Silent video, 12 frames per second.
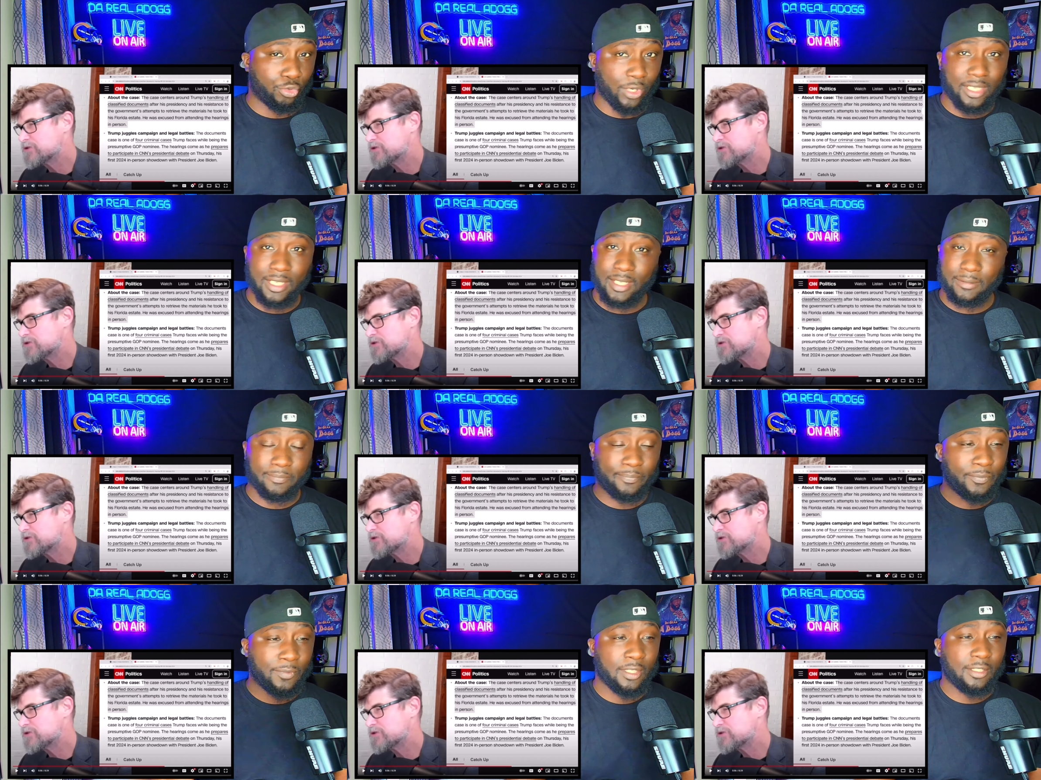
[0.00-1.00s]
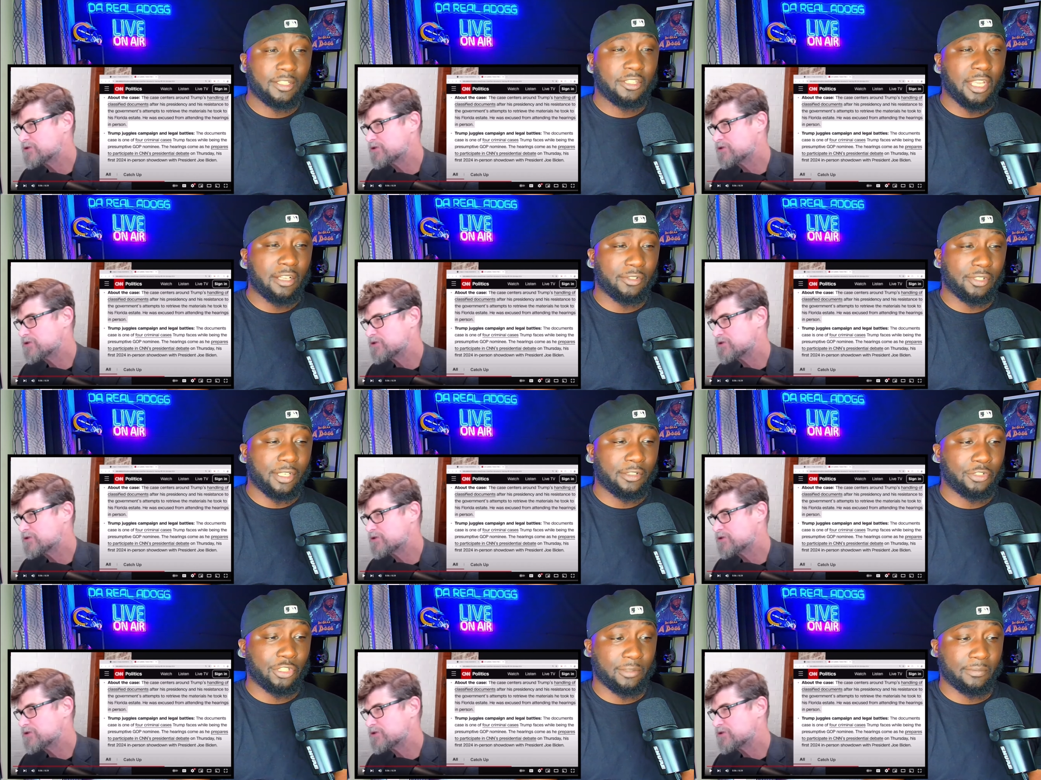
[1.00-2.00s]
Speaker 1: right now, still
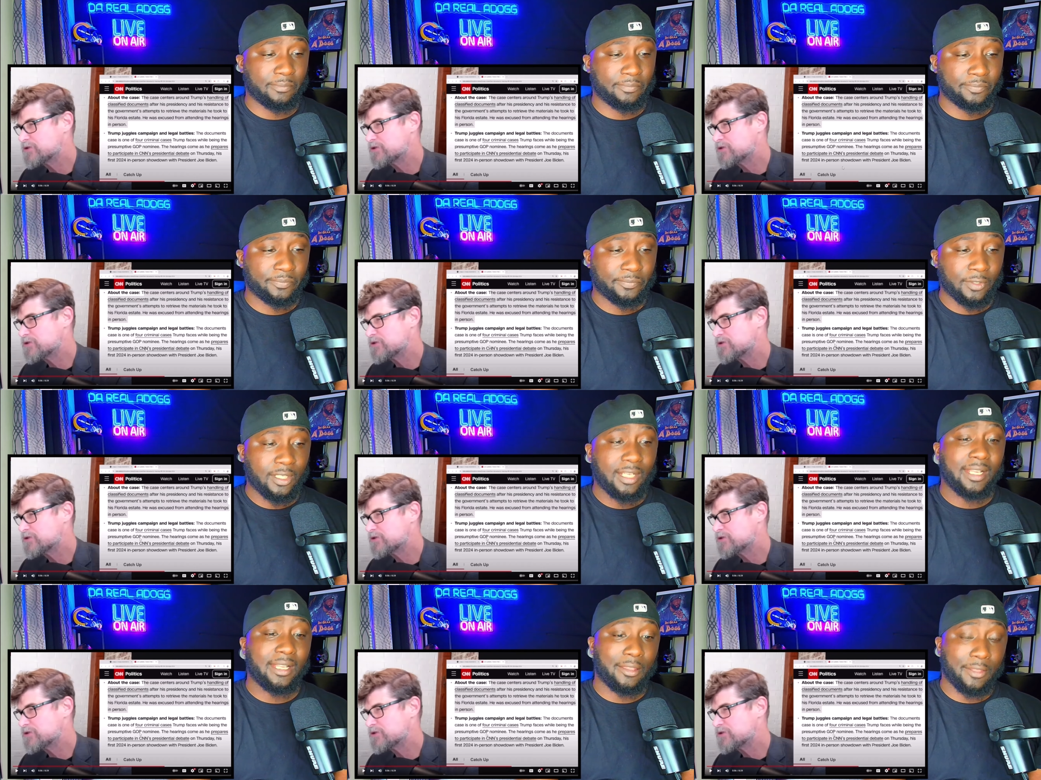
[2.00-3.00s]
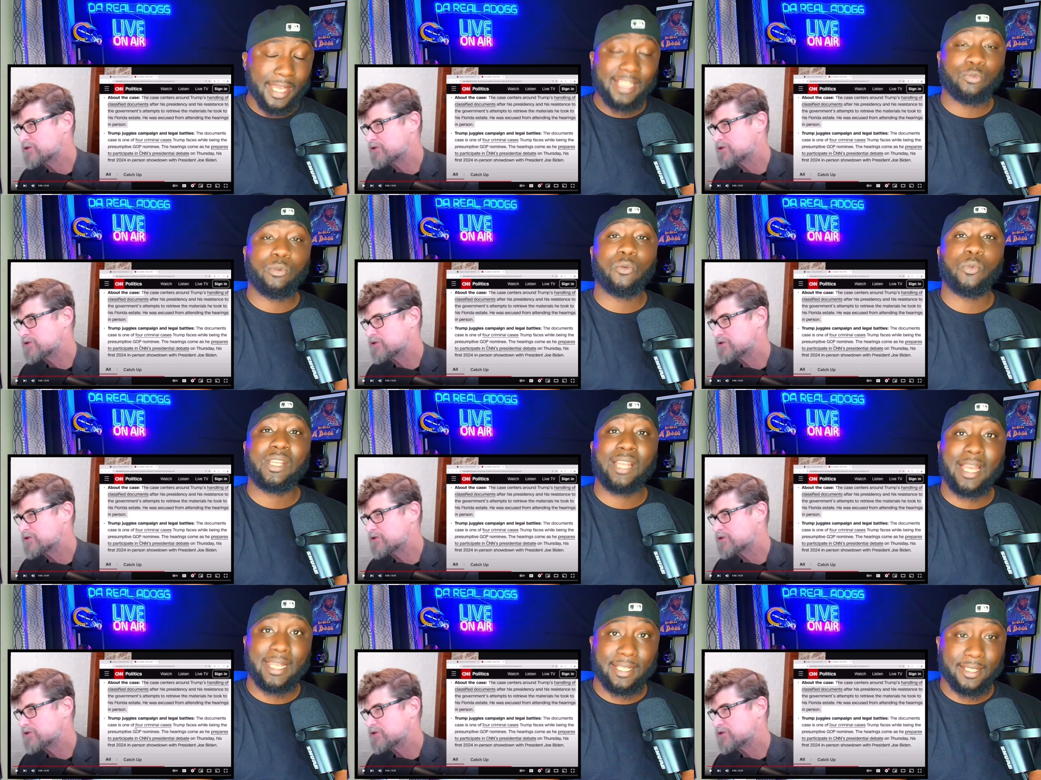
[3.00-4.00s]
surging, and that's what we
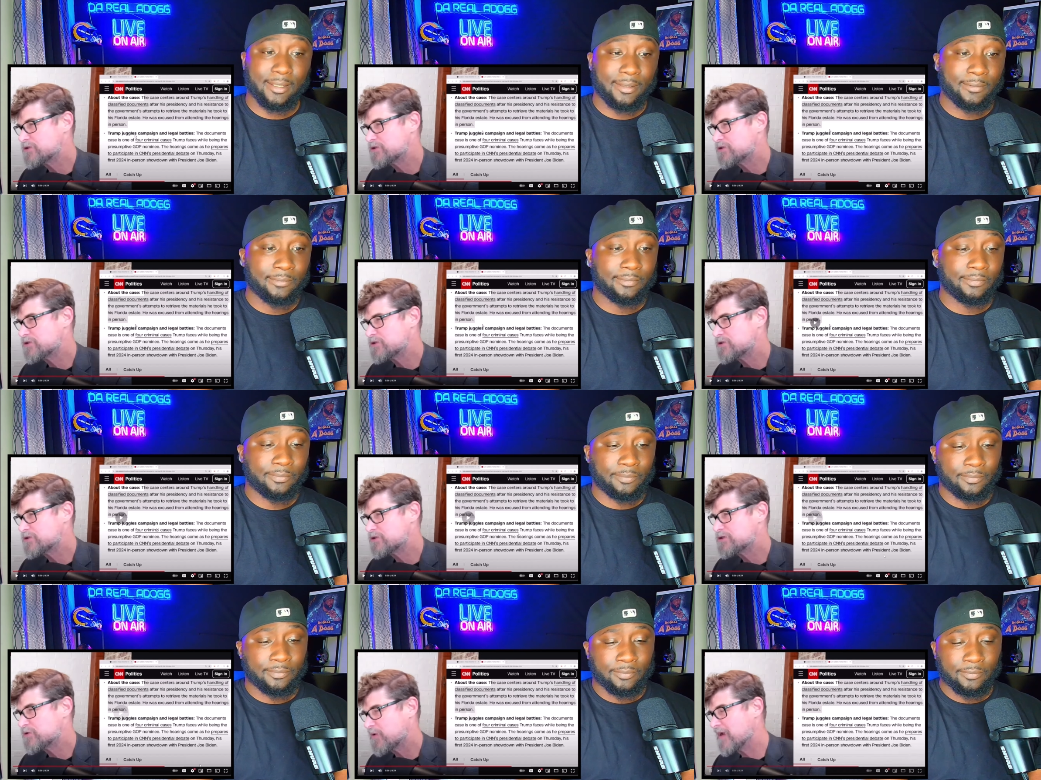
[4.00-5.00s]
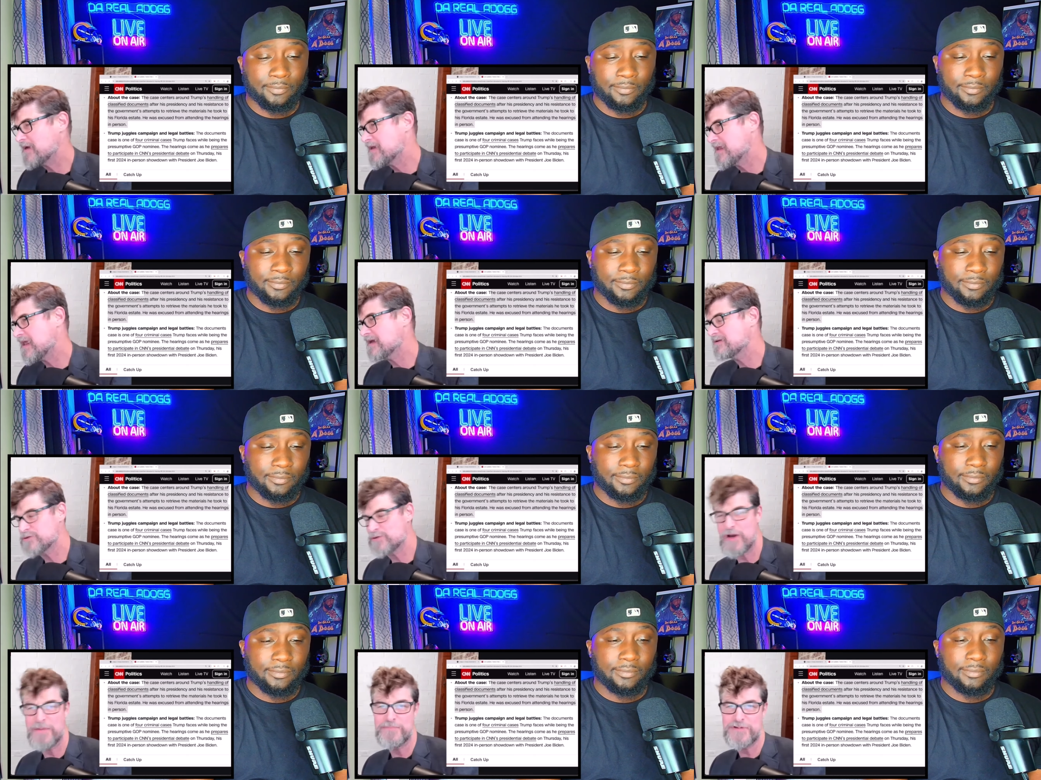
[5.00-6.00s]
like. Trying to get
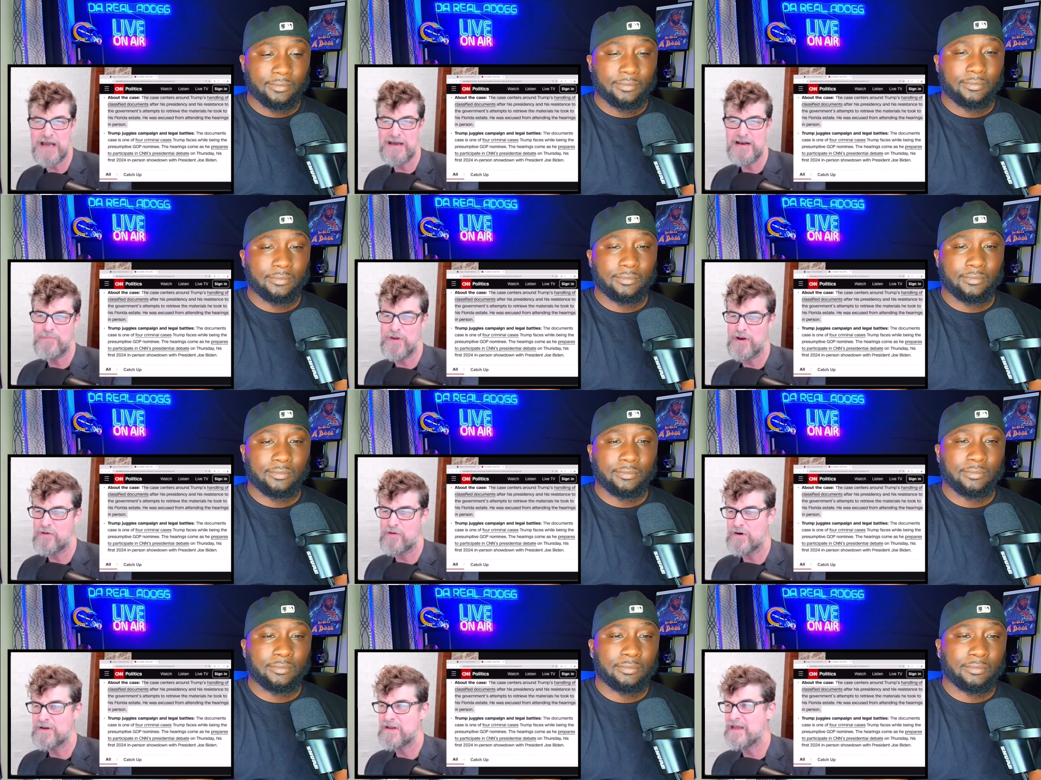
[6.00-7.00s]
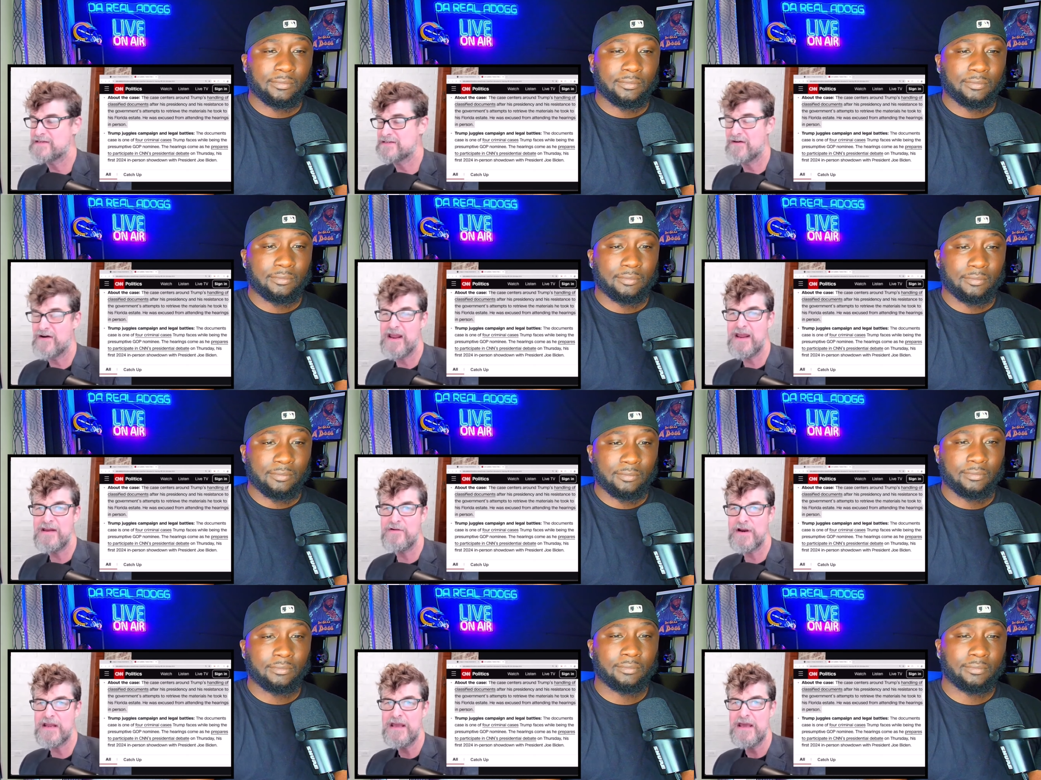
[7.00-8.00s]
Speaker 2: Trump tied up in a court case, and they're
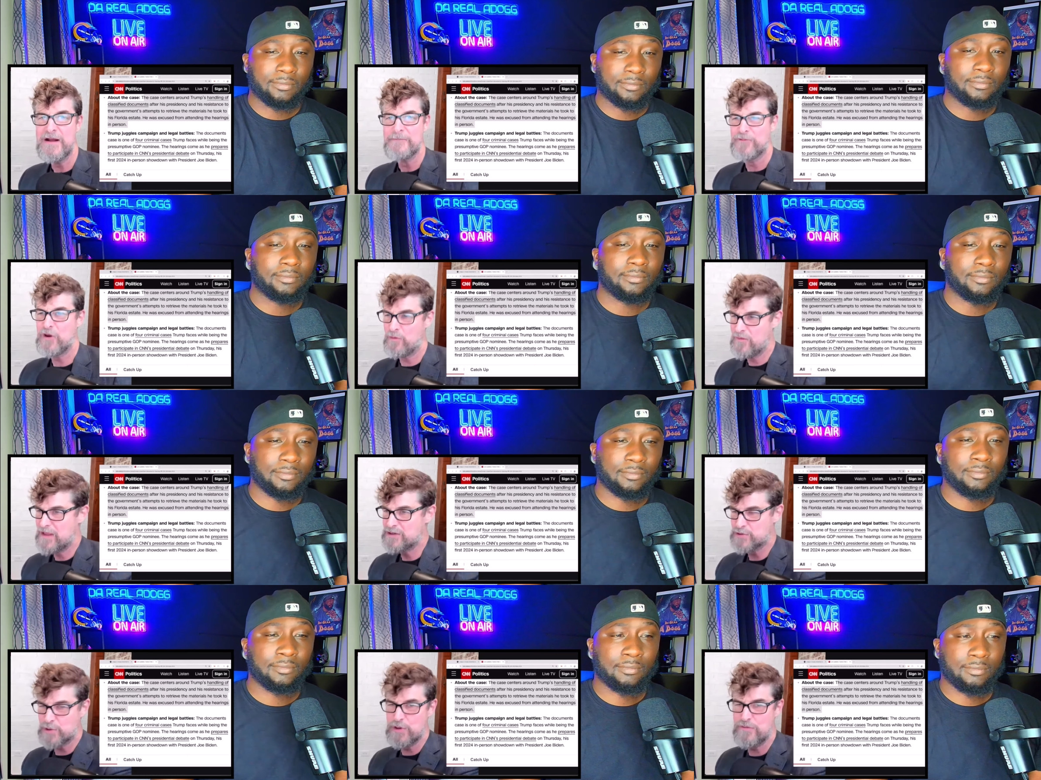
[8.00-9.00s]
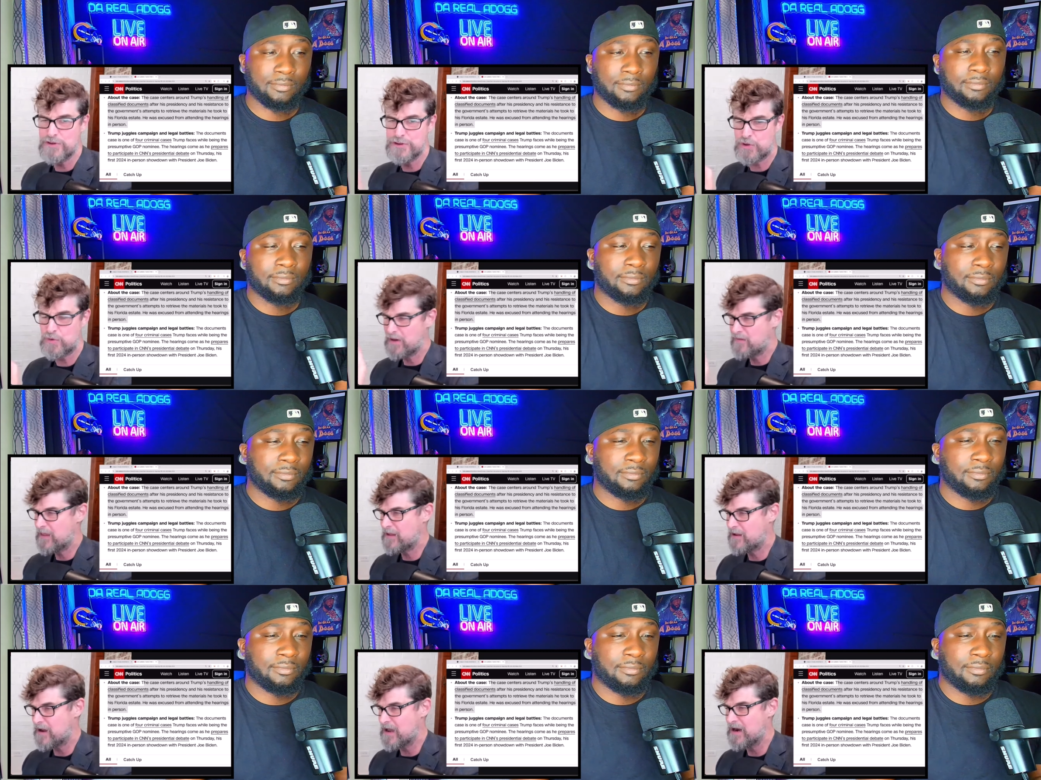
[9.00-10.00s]
angry that when they drew the jury, they
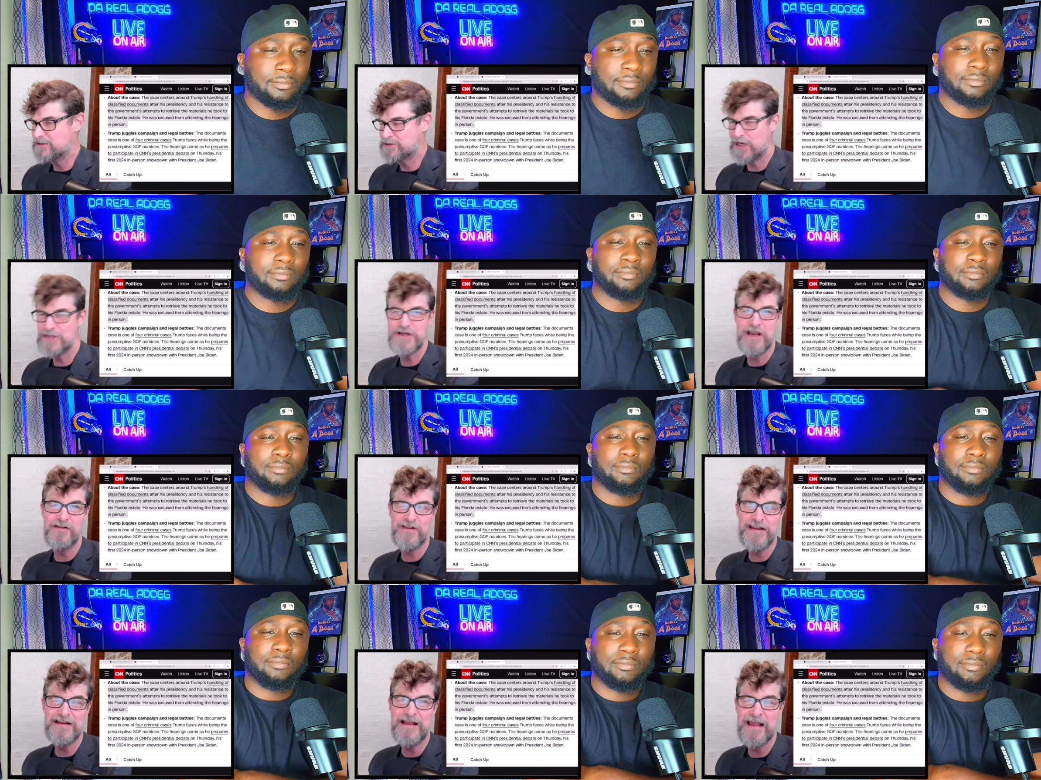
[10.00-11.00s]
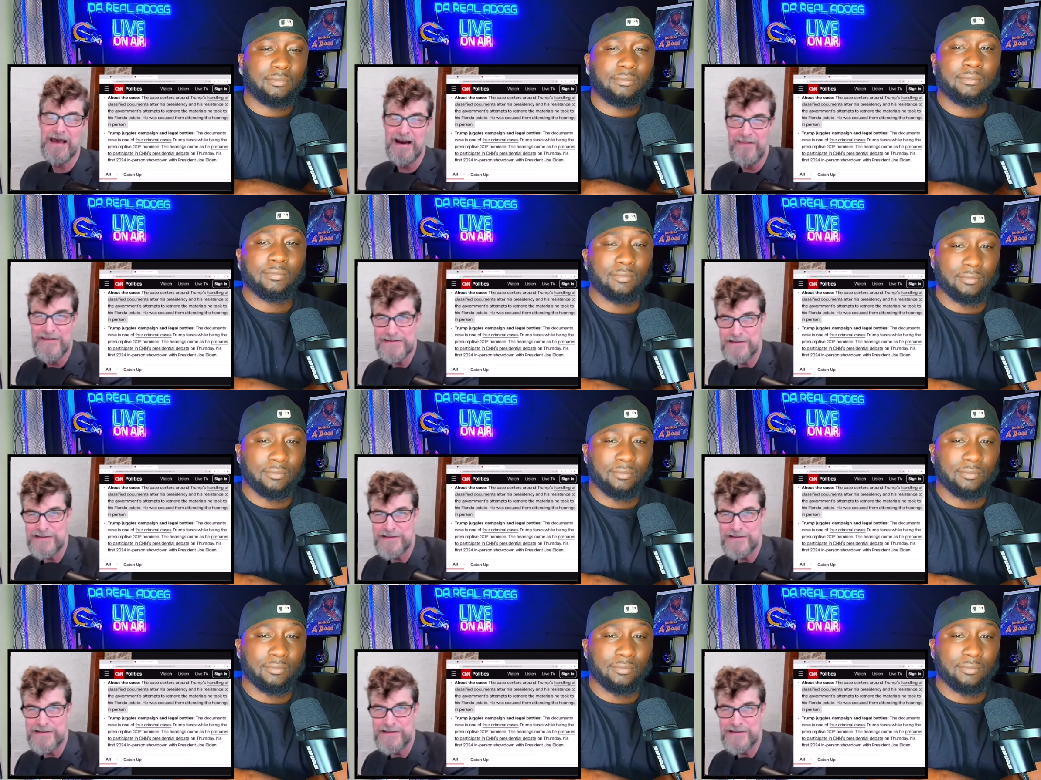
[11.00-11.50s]
got Judge Aileen Cannon, this